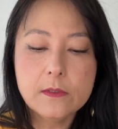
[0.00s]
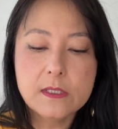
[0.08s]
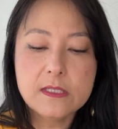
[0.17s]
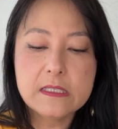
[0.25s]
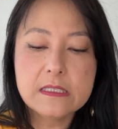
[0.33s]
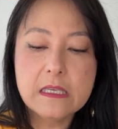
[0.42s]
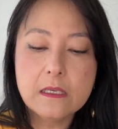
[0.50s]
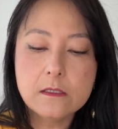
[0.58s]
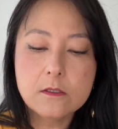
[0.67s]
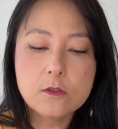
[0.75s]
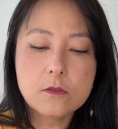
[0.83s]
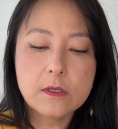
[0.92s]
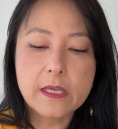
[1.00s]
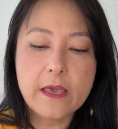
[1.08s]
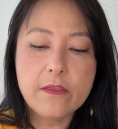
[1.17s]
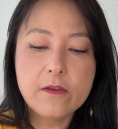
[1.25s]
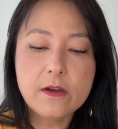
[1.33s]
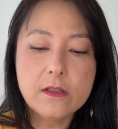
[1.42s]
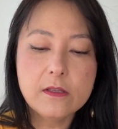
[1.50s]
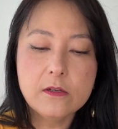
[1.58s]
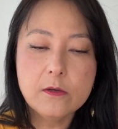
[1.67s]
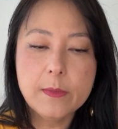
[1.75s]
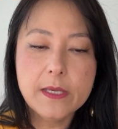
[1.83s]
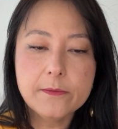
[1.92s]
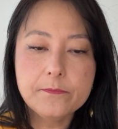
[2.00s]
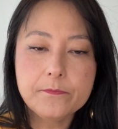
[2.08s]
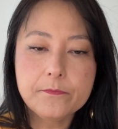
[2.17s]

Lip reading: It sticks together a little bit.